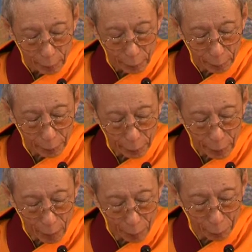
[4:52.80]
if we
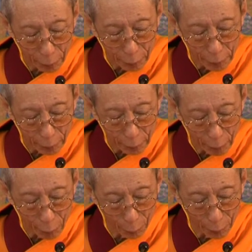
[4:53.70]
carefully think
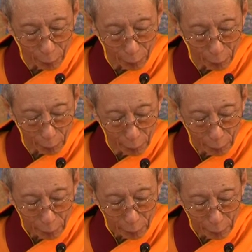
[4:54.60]
how we are
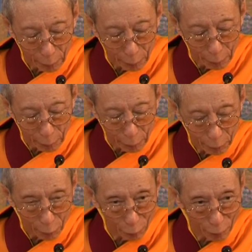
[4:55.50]

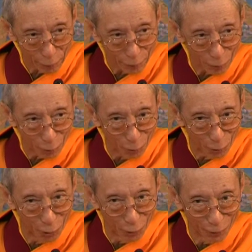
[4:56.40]
dishonesty, you
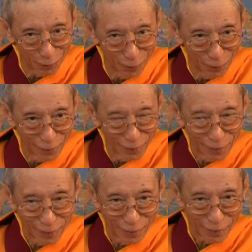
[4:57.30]
know.
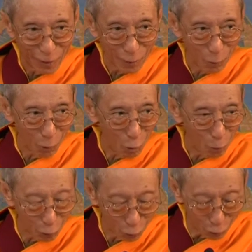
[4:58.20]
There's no
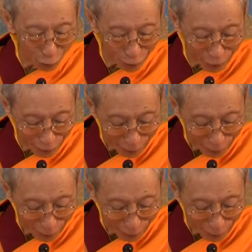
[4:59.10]
opportunity.